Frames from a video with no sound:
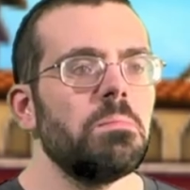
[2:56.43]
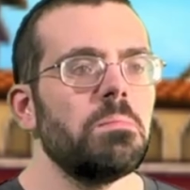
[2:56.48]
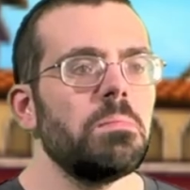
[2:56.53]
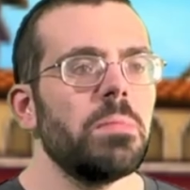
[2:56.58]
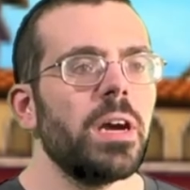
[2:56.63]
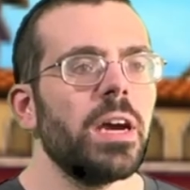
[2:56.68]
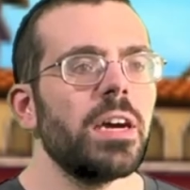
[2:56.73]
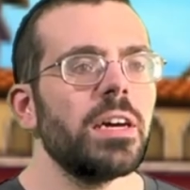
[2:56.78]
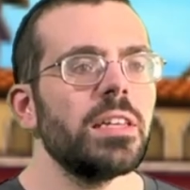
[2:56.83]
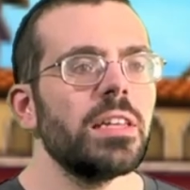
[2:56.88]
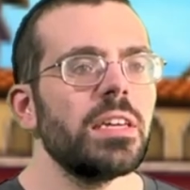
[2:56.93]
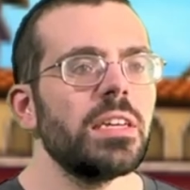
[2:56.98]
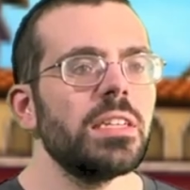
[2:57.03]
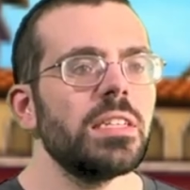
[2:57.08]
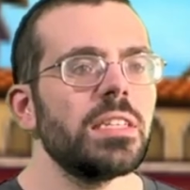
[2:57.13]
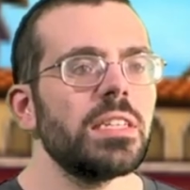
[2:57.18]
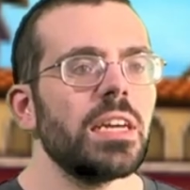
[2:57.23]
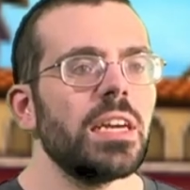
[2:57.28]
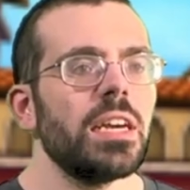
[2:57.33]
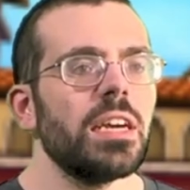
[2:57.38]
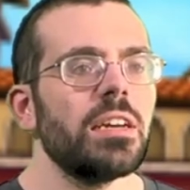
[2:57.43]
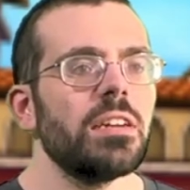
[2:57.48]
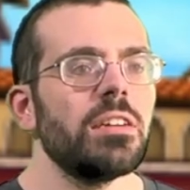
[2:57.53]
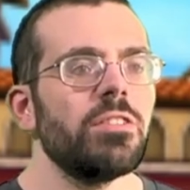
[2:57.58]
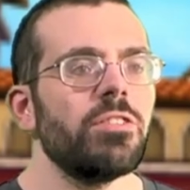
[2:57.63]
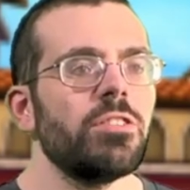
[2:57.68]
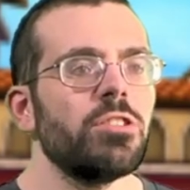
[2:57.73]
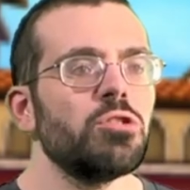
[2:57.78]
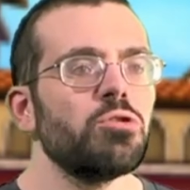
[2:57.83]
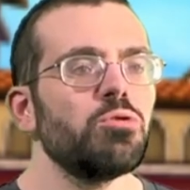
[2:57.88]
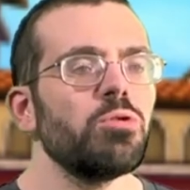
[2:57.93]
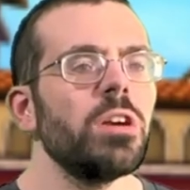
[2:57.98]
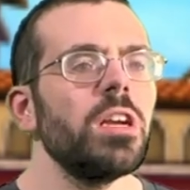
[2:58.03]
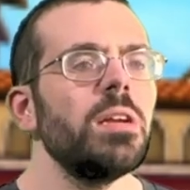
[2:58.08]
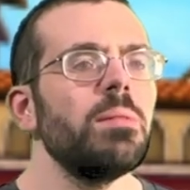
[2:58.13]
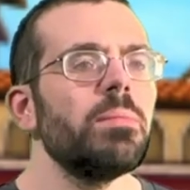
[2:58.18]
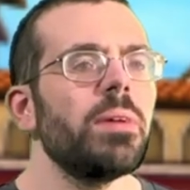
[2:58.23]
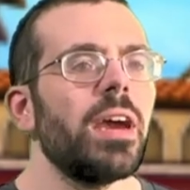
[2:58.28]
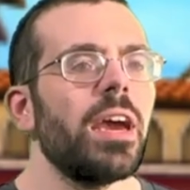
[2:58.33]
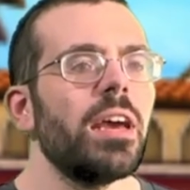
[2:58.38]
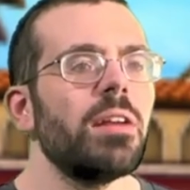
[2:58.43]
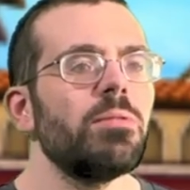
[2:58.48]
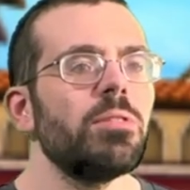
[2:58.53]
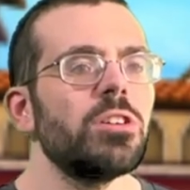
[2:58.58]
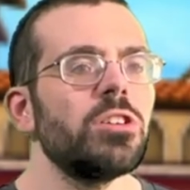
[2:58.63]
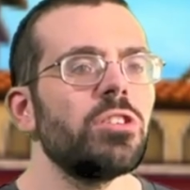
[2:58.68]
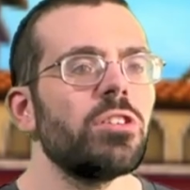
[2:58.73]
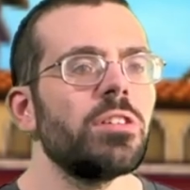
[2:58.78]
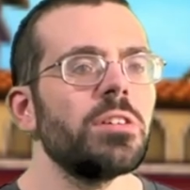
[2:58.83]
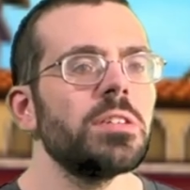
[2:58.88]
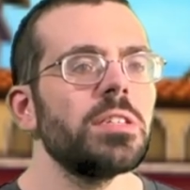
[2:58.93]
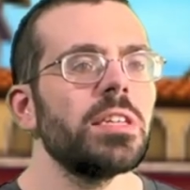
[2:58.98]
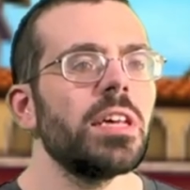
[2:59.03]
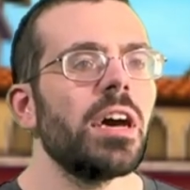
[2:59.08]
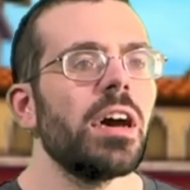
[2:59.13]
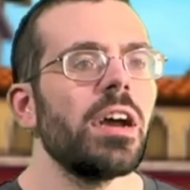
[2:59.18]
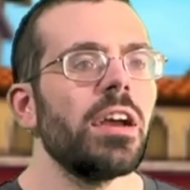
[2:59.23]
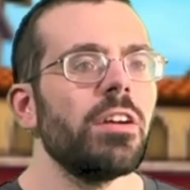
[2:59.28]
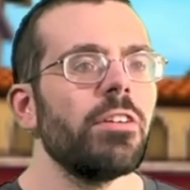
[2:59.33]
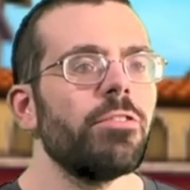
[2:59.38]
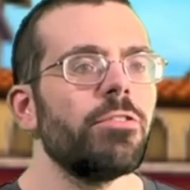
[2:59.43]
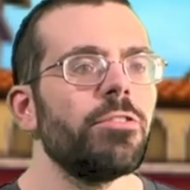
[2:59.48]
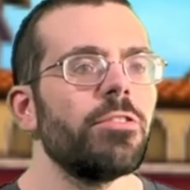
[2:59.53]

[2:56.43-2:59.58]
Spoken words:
balance, and Tree Men, which are life.